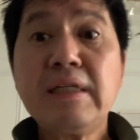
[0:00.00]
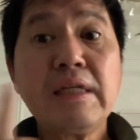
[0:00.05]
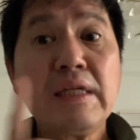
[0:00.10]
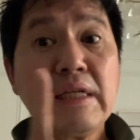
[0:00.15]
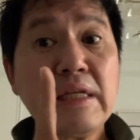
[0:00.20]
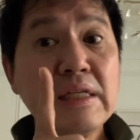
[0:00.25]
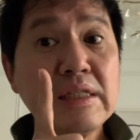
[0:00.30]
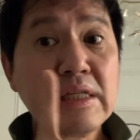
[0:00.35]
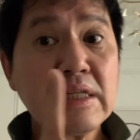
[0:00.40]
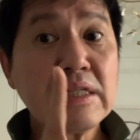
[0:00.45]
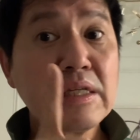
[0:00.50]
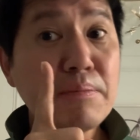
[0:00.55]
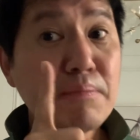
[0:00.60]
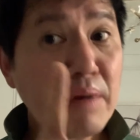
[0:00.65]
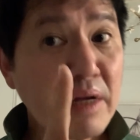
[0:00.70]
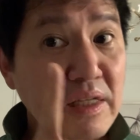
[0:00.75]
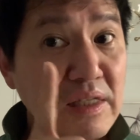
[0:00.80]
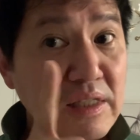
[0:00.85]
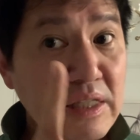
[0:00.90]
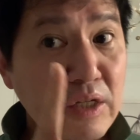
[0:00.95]
DTCC
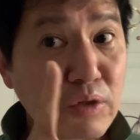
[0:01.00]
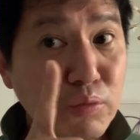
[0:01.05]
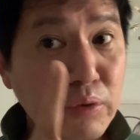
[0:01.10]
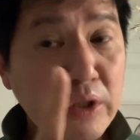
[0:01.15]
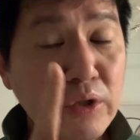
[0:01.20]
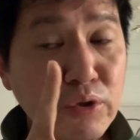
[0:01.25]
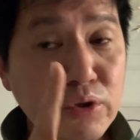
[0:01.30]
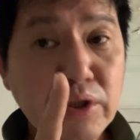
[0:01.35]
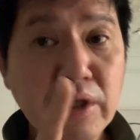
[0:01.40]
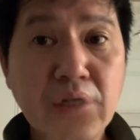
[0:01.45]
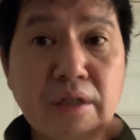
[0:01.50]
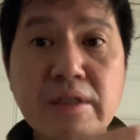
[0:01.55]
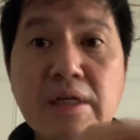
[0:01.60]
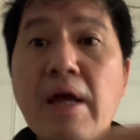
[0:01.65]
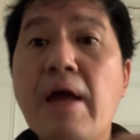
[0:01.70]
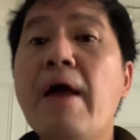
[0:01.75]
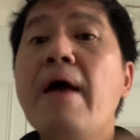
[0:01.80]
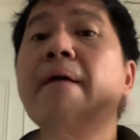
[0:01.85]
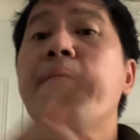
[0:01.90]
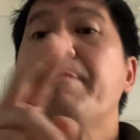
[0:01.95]
must seed real shares
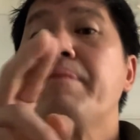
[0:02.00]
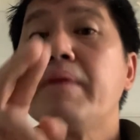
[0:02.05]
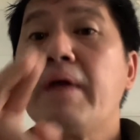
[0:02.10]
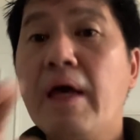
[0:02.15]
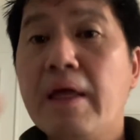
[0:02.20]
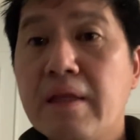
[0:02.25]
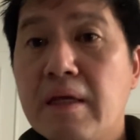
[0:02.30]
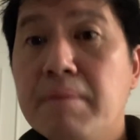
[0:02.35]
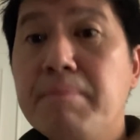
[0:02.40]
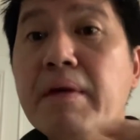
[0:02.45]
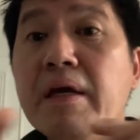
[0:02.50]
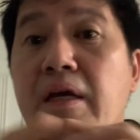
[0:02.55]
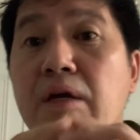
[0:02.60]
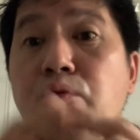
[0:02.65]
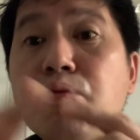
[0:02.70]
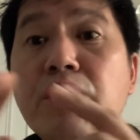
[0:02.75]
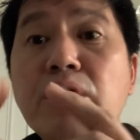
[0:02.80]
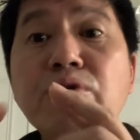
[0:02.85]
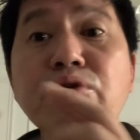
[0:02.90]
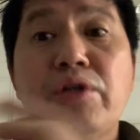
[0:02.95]
and then make it
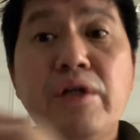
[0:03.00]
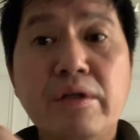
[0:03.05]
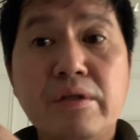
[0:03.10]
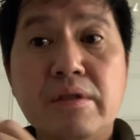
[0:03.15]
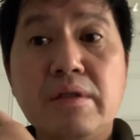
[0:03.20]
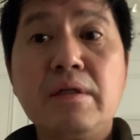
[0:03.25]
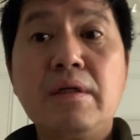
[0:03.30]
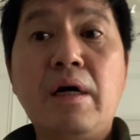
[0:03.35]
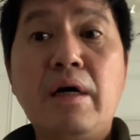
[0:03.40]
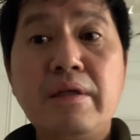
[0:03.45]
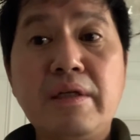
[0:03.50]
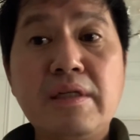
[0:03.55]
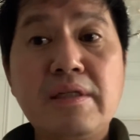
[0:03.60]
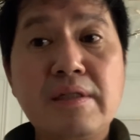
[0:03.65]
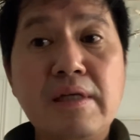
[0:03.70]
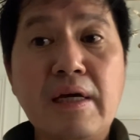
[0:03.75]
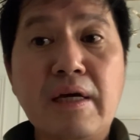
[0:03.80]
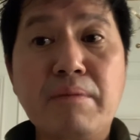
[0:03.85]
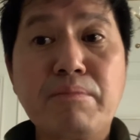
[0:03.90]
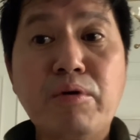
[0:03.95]
real shares on the
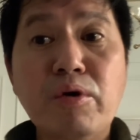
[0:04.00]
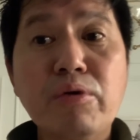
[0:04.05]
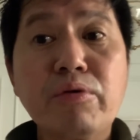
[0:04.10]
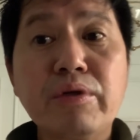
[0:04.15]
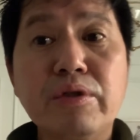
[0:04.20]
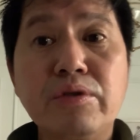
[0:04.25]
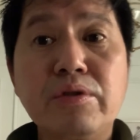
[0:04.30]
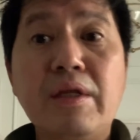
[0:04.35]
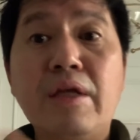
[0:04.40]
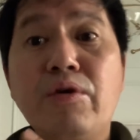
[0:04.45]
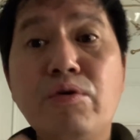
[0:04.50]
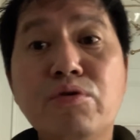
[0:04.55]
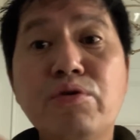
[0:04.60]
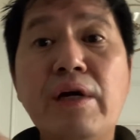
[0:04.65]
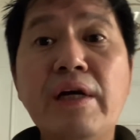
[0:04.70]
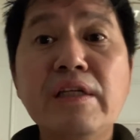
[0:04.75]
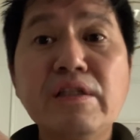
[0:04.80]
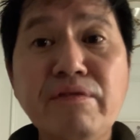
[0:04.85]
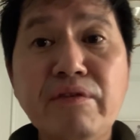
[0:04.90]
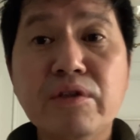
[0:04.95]
second brokerage that you
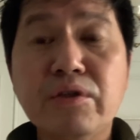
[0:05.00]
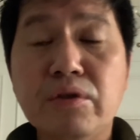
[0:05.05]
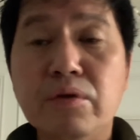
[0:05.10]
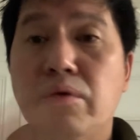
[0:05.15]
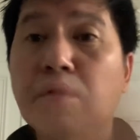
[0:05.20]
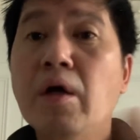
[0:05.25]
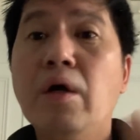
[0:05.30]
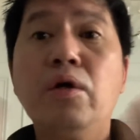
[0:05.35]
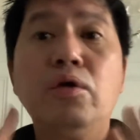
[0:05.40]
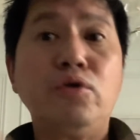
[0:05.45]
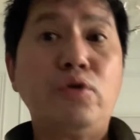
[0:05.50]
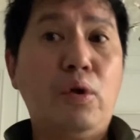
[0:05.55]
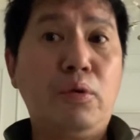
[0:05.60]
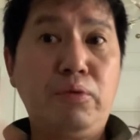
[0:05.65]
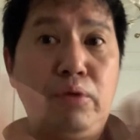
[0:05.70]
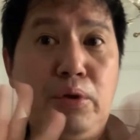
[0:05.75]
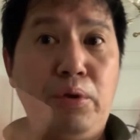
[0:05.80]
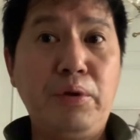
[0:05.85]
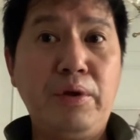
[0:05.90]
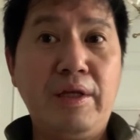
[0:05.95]
transfer to. Don't
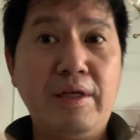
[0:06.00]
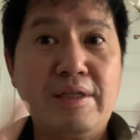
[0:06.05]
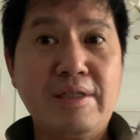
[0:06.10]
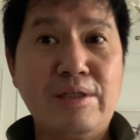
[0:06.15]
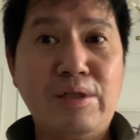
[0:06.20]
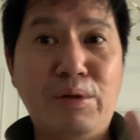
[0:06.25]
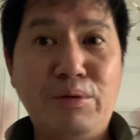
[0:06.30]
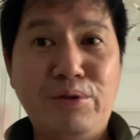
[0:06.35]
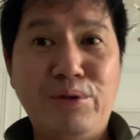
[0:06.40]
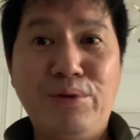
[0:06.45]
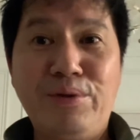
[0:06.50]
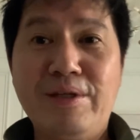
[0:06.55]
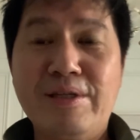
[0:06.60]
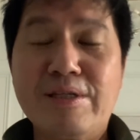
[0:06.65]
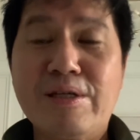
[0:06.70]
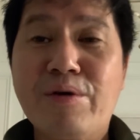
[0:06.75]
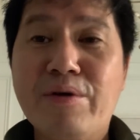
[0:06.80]
do this, don't do this.